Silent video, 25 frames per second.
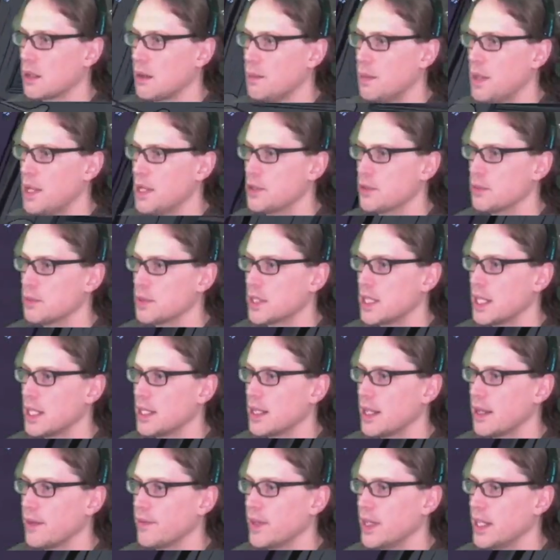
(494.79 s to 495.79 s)
Bedrooms
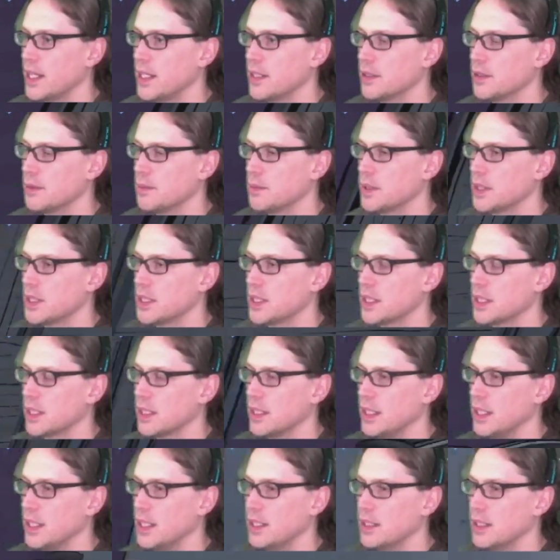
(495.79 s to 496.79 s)
tend to have items.
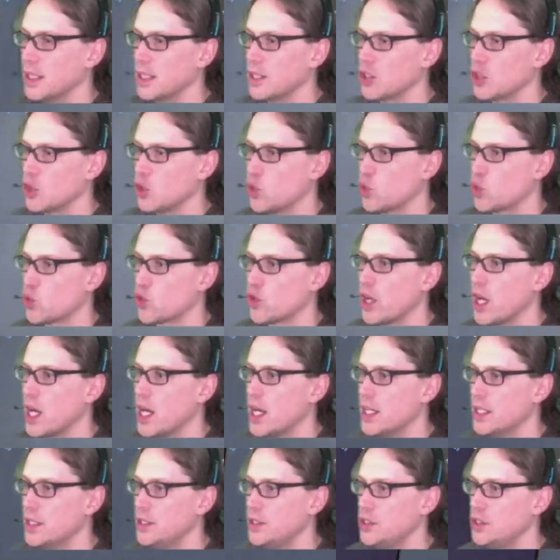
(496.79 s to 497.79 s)
Eat nice
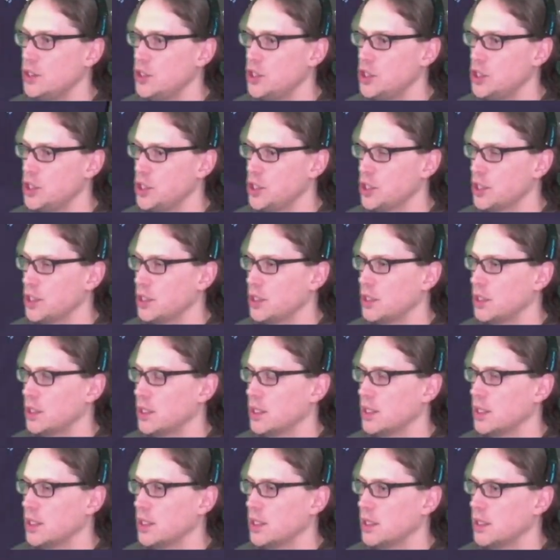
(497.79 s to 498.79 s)
orange.
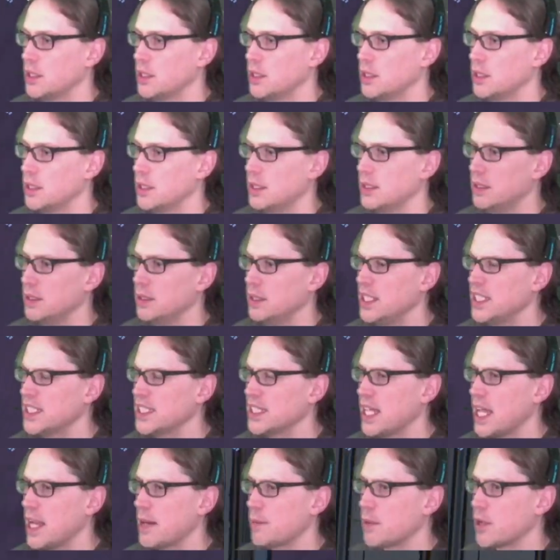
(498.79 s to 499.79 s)

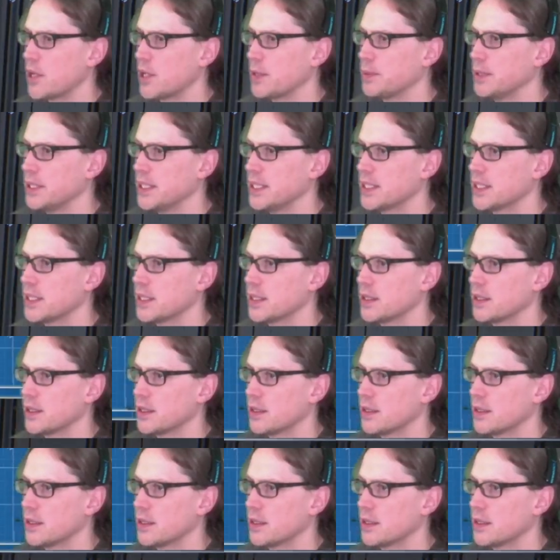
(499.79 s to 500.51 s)
Nice library, please.